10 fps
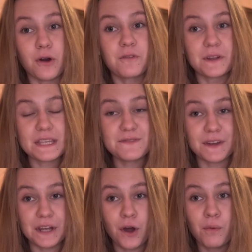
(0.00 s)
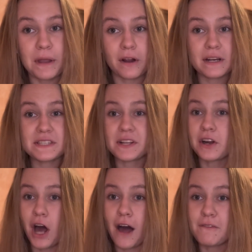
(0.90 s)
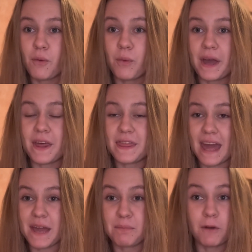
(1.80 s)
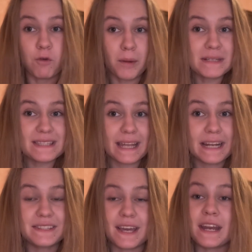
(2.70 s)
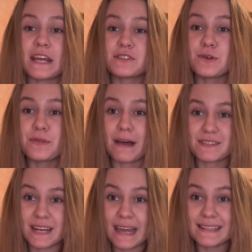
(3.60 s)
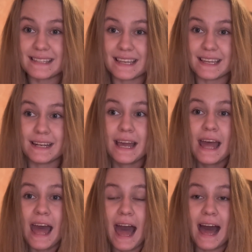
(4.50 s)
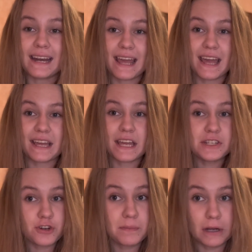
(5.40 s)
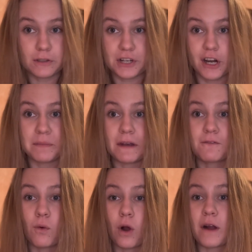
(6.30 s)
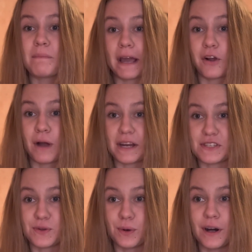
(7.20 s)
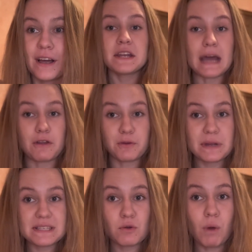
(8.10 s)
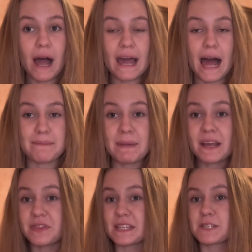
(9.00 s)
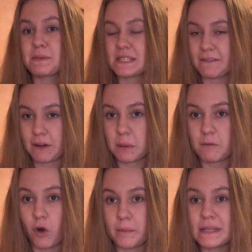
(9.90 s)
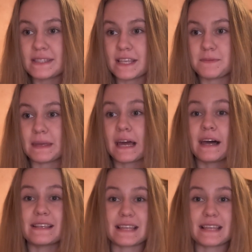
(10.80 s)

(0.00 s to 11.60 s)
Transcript: for this video, we are going to start off with a performance that I did in 2018 at a intramural tournament for my karate school. Now, the reason why I picked this specific performance is because